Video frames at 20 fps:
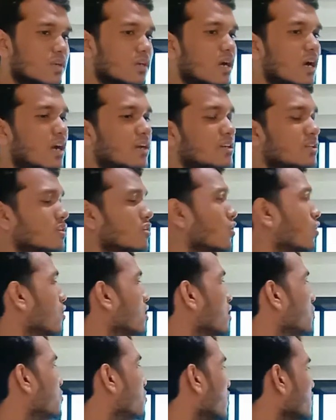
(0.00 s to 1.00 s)
undergo
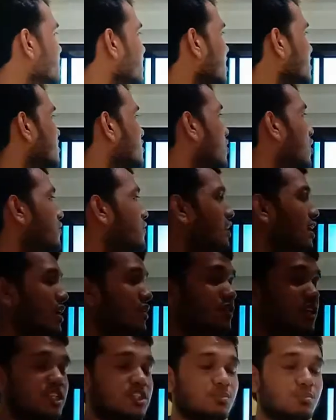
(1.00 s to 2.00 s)
a process of
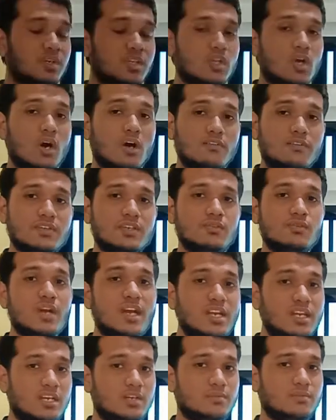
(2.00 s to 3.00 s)
enrichment of
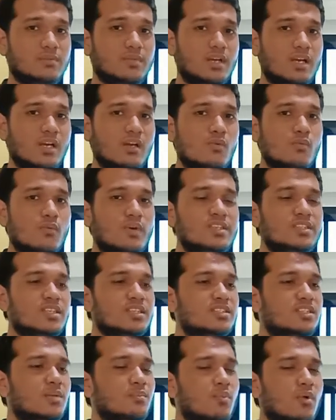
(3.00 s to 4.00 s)
uranium, which is
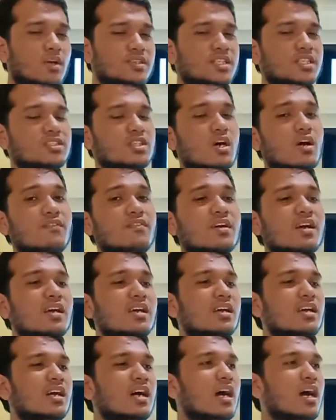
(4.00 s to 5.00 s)
the process of
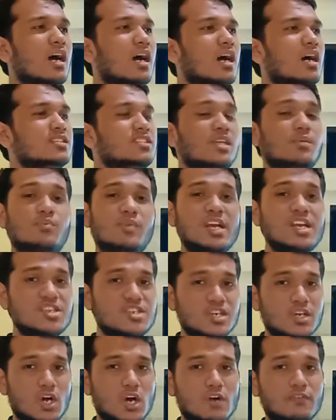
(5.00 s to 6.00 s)

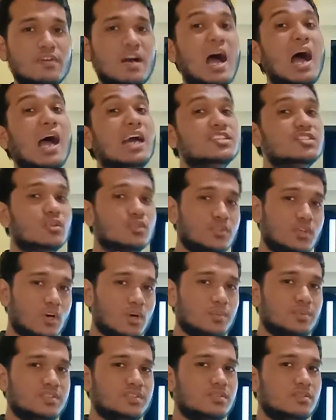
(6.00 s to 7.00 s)
separation of
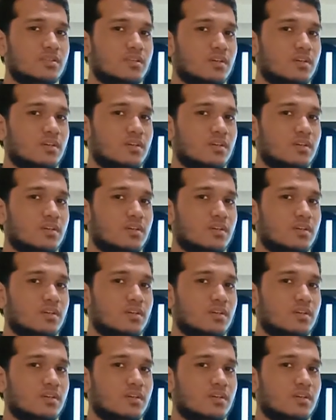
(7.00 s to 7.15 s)
isotopes.